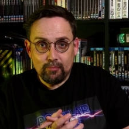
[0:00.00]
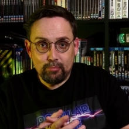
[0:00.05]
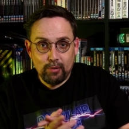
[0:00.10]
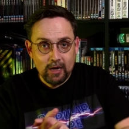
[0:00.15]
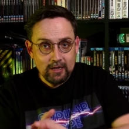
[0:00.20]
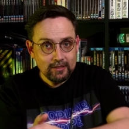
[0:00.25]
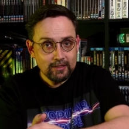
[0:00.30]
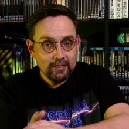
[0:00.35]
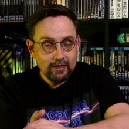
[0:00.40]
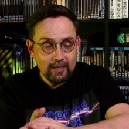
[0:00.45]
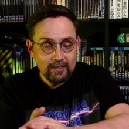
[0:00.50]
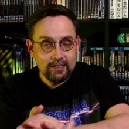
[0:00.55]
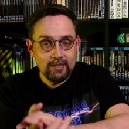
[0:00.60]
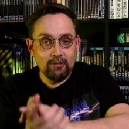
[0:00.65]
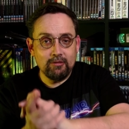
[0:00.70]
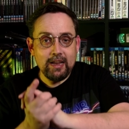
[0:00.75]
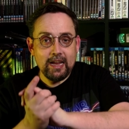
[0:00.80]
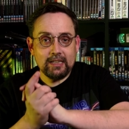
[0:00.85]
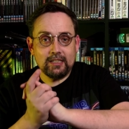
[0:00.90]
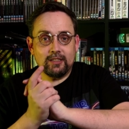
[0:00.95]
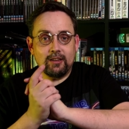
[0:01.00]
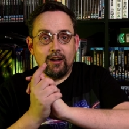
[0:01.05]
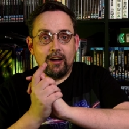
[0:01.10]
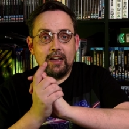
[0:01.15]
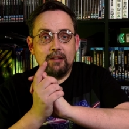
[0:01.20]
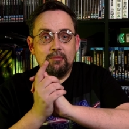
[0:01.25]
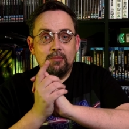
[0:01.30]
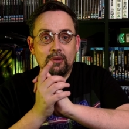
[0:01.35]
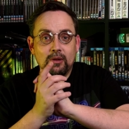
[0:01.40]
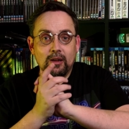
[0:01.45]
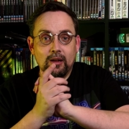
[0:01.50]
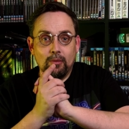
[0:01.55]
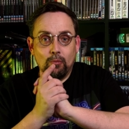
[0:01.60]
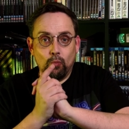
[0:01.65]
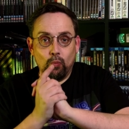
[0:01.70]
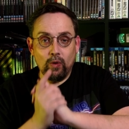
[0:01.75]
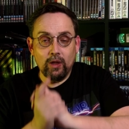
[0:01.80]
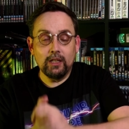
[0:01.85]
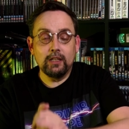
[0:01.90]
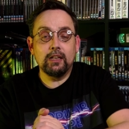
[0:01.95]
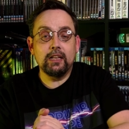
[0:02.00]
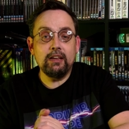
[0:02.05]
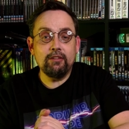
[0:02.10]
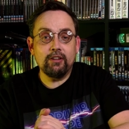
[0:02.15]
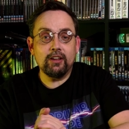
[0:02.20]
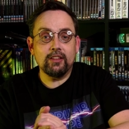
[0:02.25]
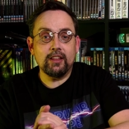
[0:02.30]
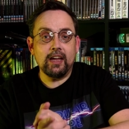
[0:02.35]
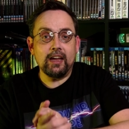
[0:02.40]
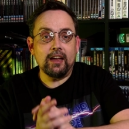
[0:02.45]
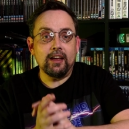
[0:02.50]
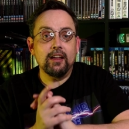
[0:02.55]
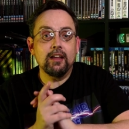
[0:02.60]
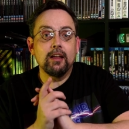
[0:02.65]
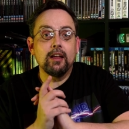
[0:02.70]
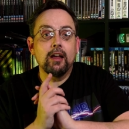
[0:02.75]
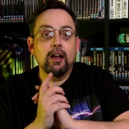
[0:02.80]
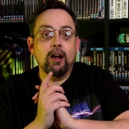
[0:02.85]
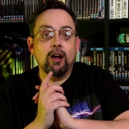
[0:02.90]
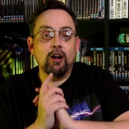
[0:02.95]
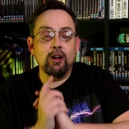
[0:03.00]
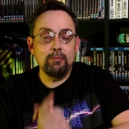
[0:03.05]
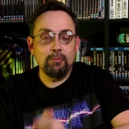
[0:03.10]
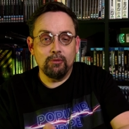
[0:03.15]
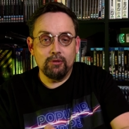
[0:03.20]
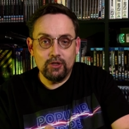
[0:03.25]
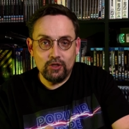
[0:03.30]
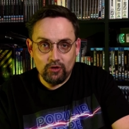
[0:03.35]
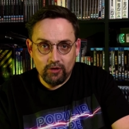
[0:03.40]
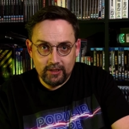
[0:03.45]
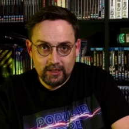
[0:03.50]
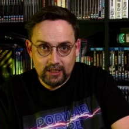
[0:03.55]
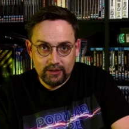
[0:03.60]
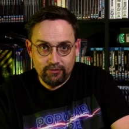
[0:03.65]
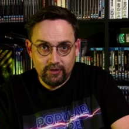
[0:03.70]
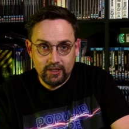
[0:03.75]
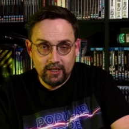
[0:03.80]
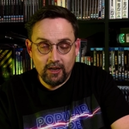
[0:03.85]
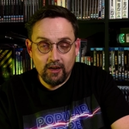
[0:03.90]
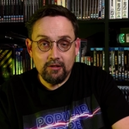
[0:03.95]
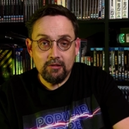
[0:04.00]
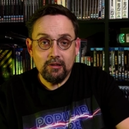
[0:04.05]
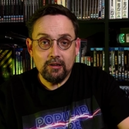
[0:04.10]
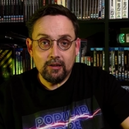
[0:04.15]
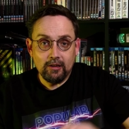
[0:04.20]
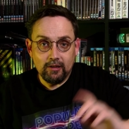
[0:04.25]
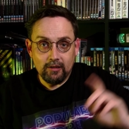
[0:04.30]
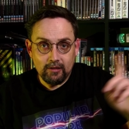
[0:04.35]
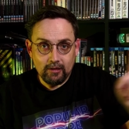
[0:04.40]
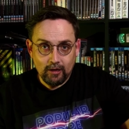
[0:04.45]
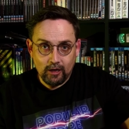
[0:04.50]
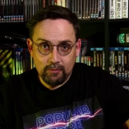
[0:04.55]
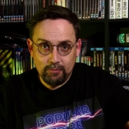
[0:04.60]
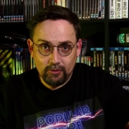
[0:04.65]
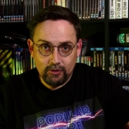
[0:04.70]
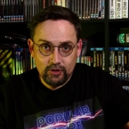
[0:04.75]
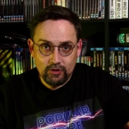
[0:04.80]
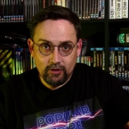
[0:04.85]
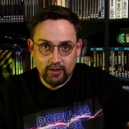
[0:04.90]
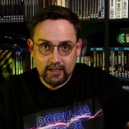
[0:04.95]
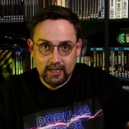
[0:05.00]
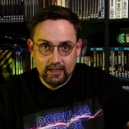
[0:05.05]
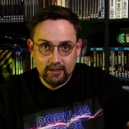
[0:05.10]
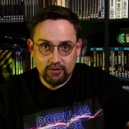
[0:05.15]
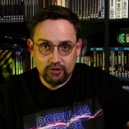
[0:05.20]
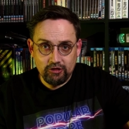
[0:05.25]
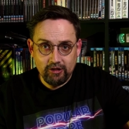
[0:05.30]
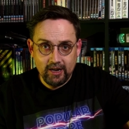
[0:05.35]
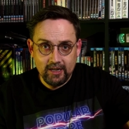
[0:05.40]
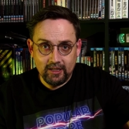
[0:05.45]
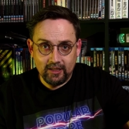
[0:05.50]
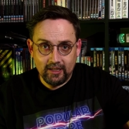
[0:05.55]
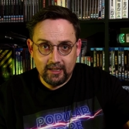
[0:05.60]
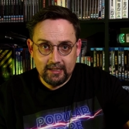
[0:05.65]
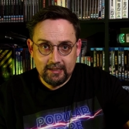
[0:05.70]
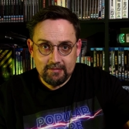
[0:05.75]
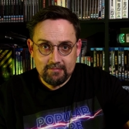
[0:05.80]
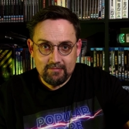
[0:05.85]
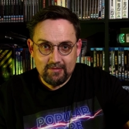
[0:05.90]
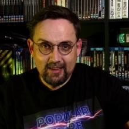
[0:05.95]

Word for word: But until next time, we'll leave it there. Hope you enjoyed this video. Hope you enjoyed that little trailer there.